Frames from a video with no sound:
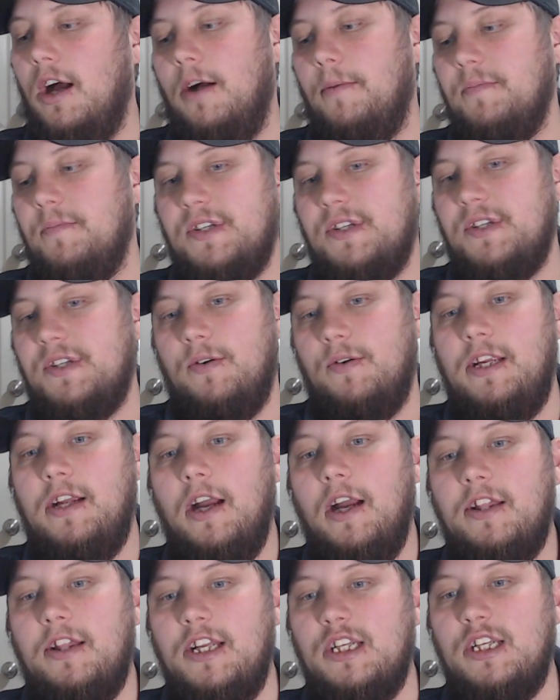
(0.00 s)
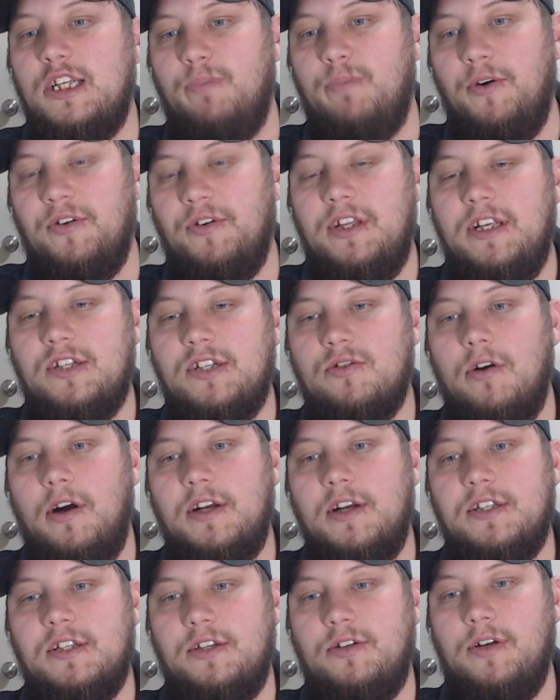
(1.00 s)
So he got both these
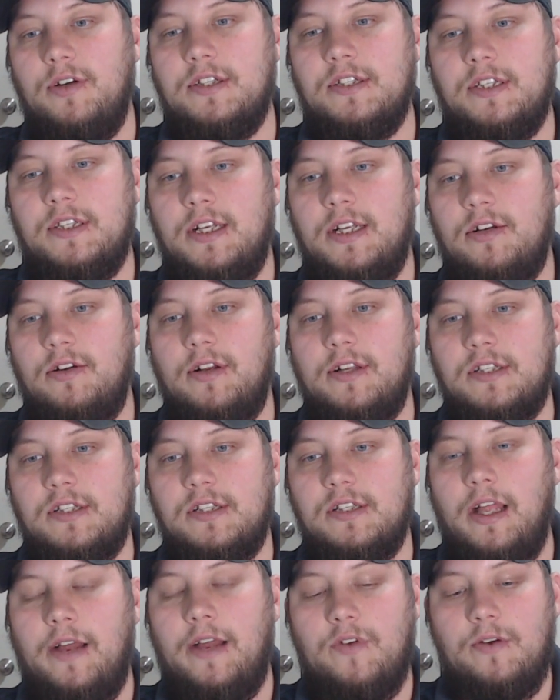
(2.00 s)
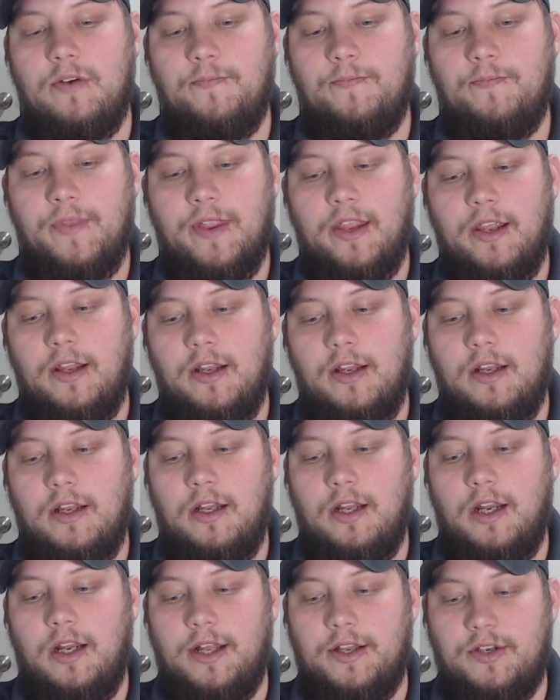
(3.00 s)
trucks, 2010, 2011.
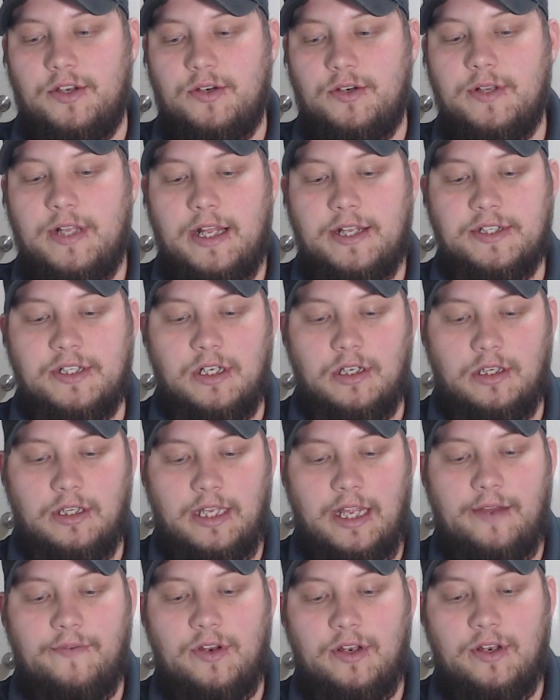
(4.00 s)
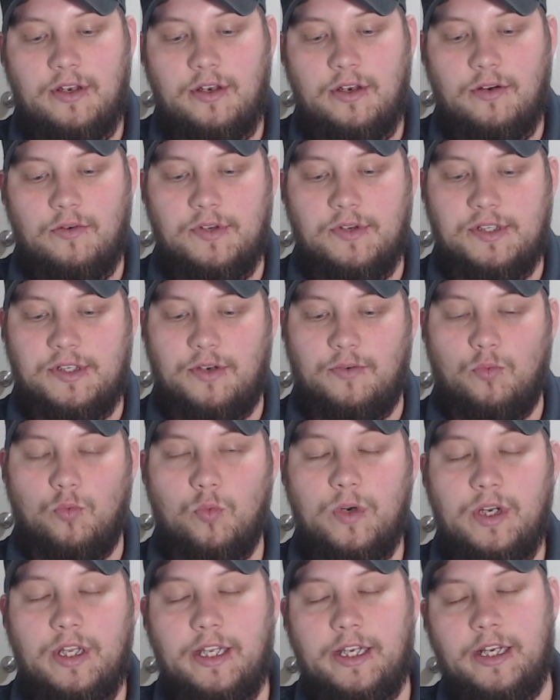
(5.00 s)
The 2011 was a
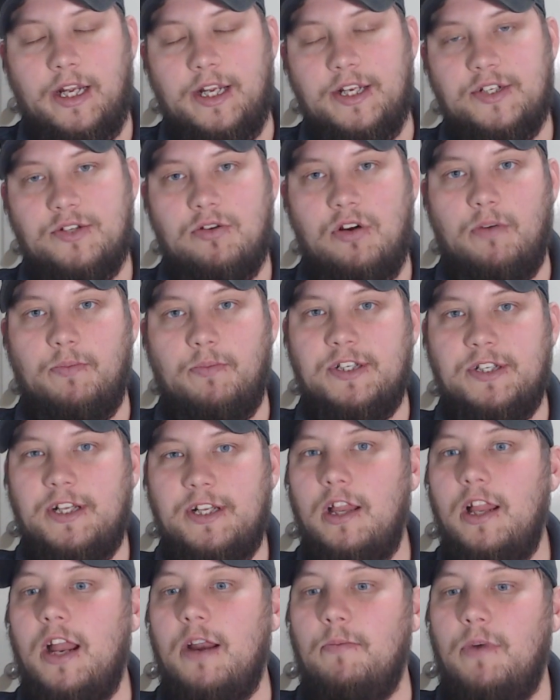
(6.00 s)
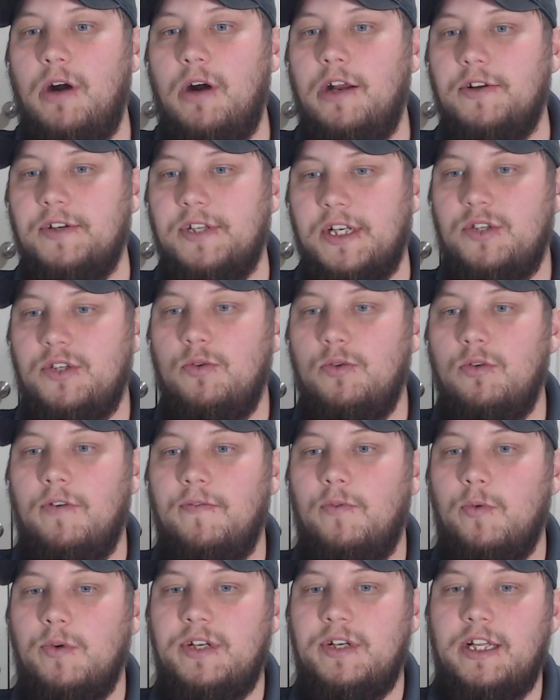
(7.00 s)
really nice truck, but it's got a lot of miles, like
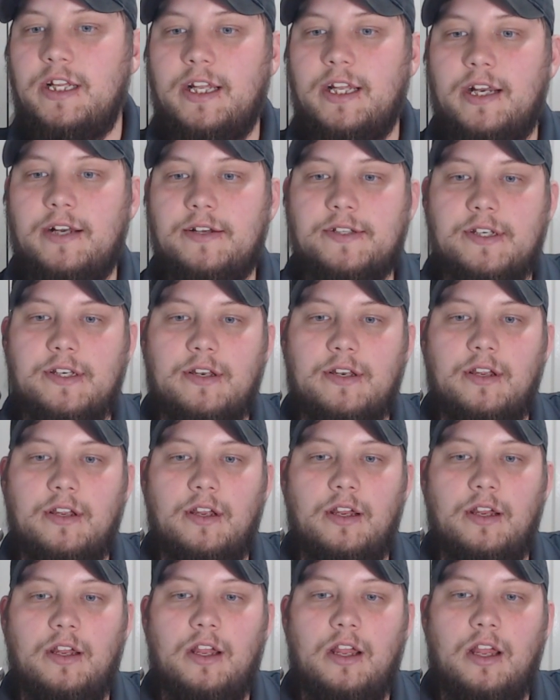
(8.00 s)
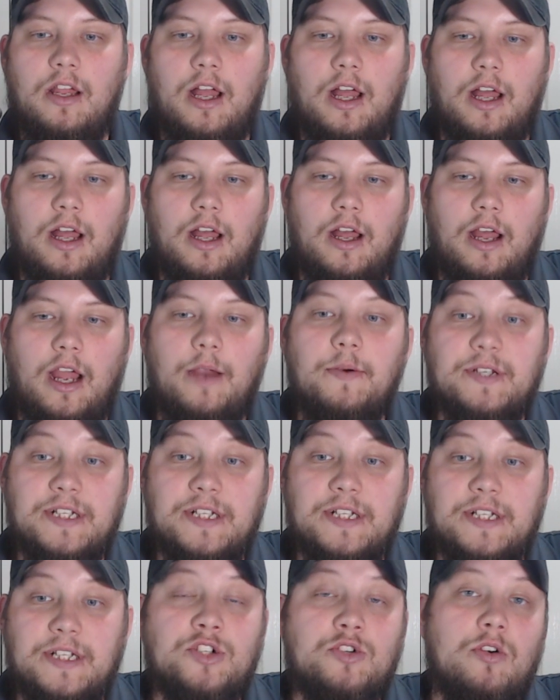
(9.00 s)
214,000. I was
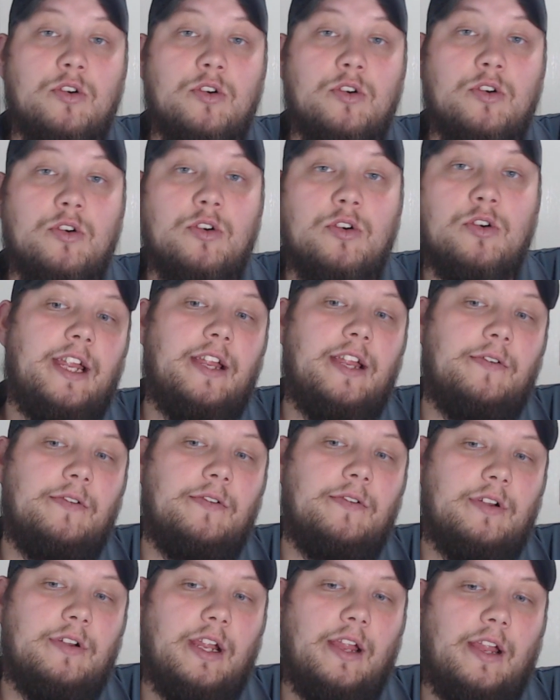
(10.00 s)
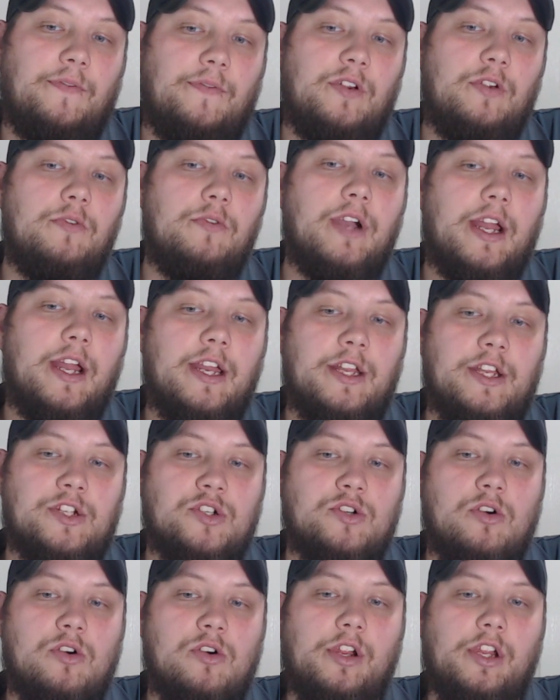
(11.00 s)
in this truck today. If you got in this
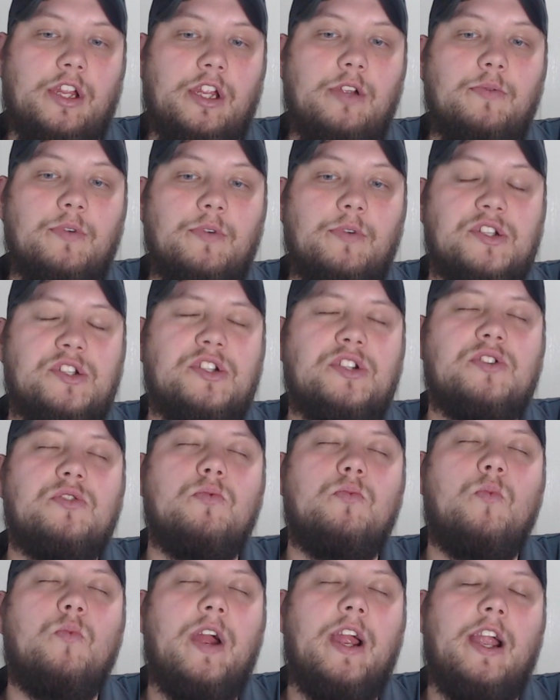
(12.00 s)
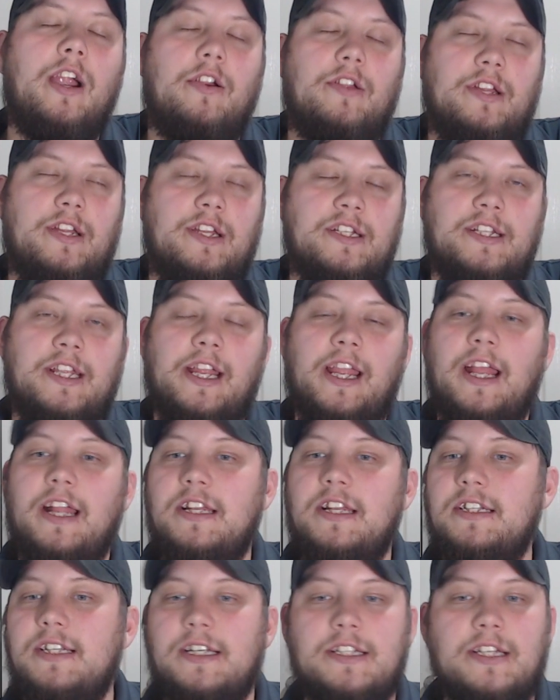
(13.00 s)
truck, you would swear that this thing had
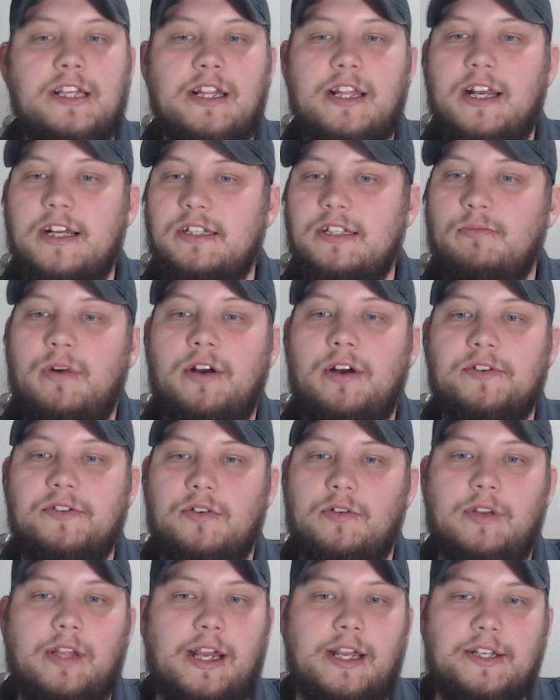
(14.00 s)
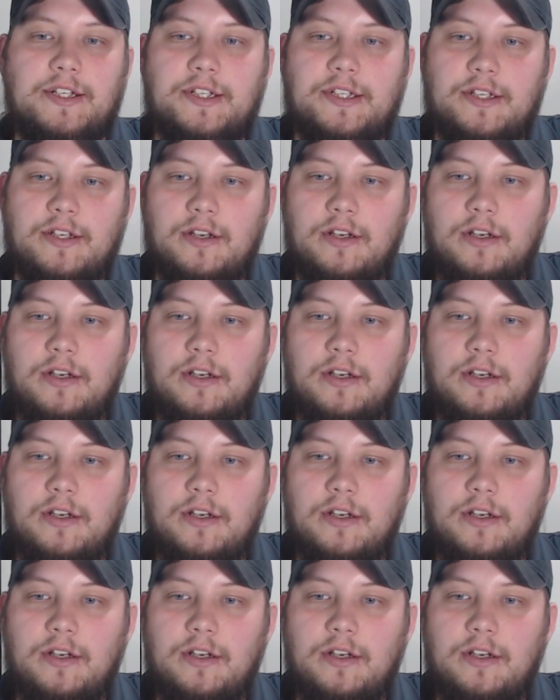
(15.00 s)
60,000 miles or less.